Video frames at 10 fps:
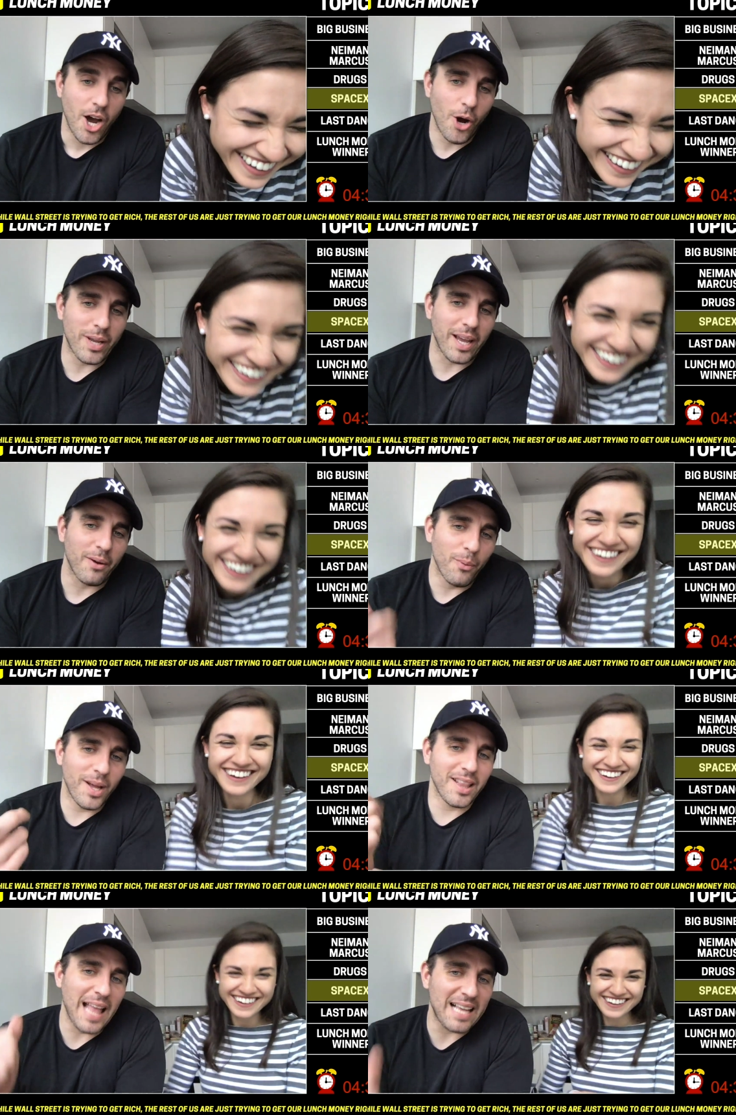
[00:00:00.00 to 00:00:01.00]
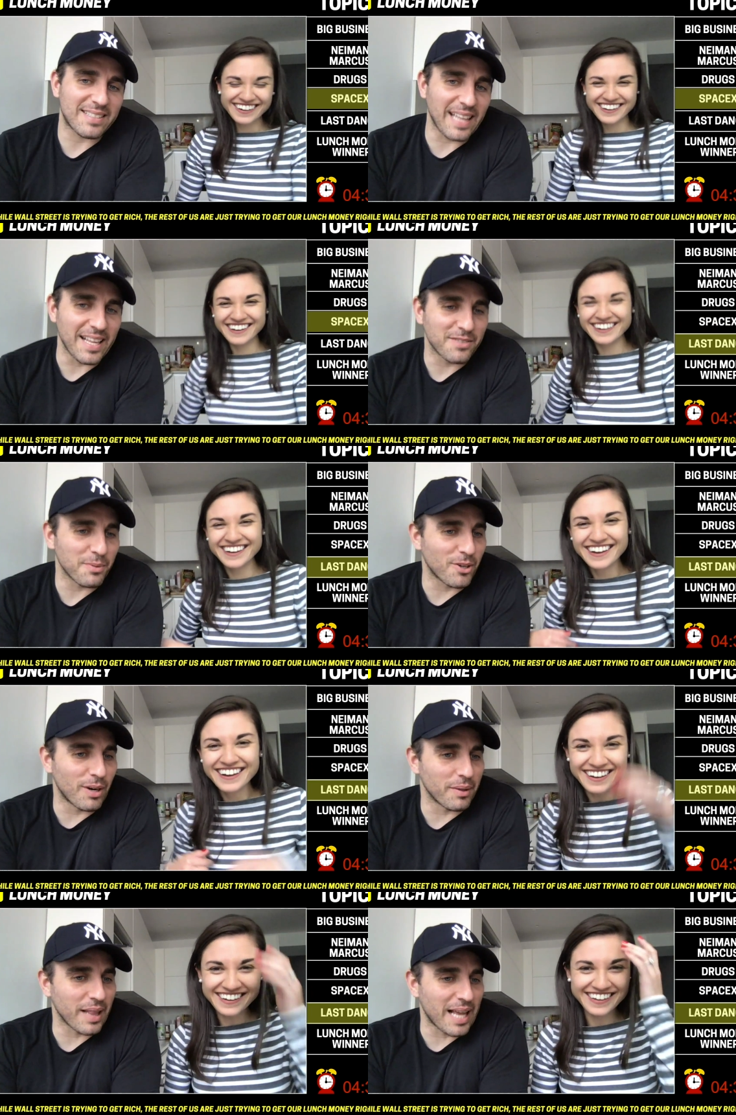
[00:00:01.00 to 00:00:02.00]
Speaker 1: okay. What Last Dance? What's going on with
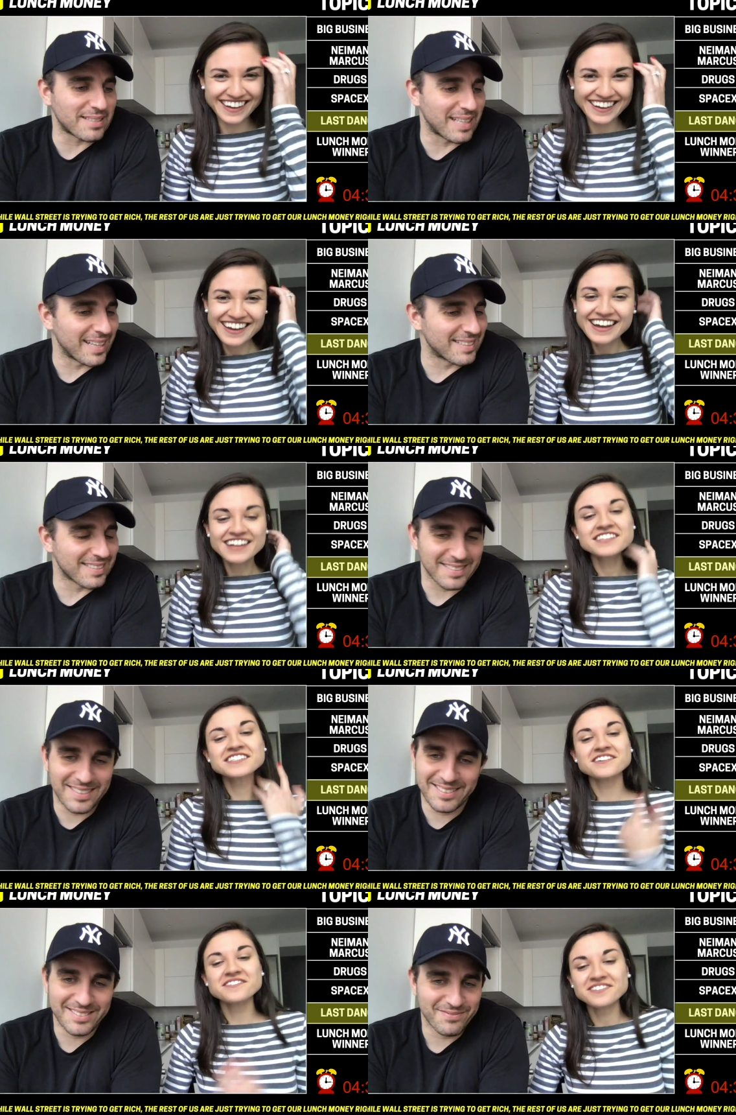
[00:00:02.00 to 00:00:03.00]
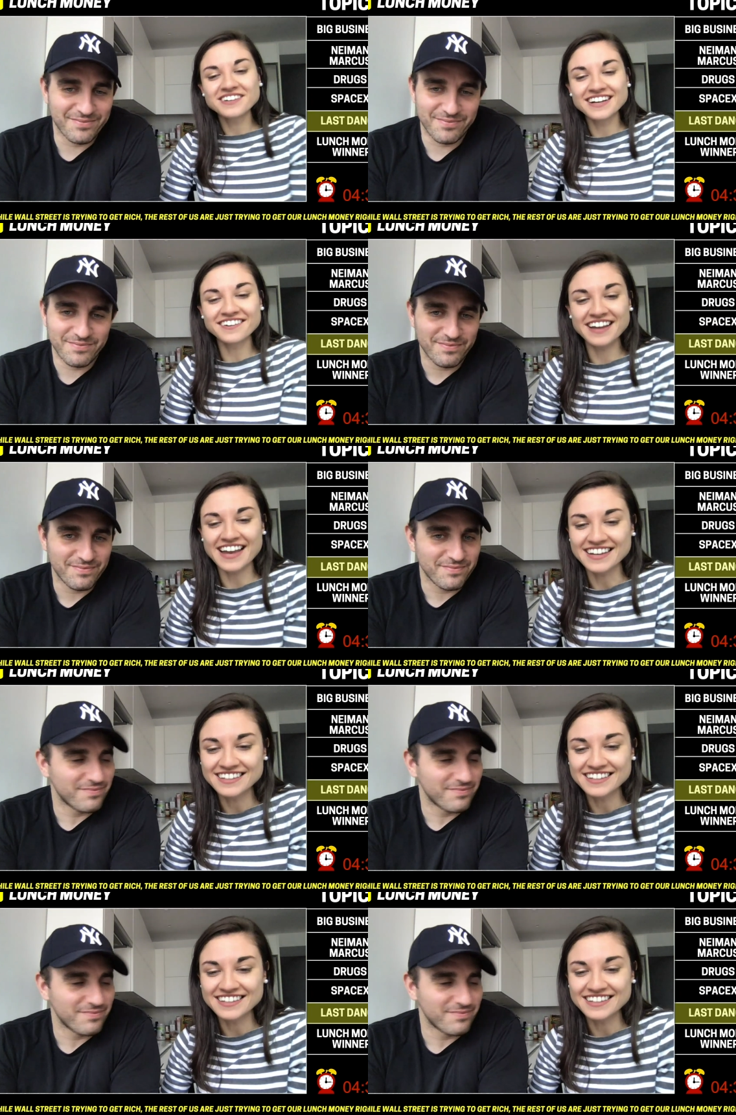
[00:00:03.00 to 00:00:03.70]
okay. Last Dance?
Speaker 2: So okay.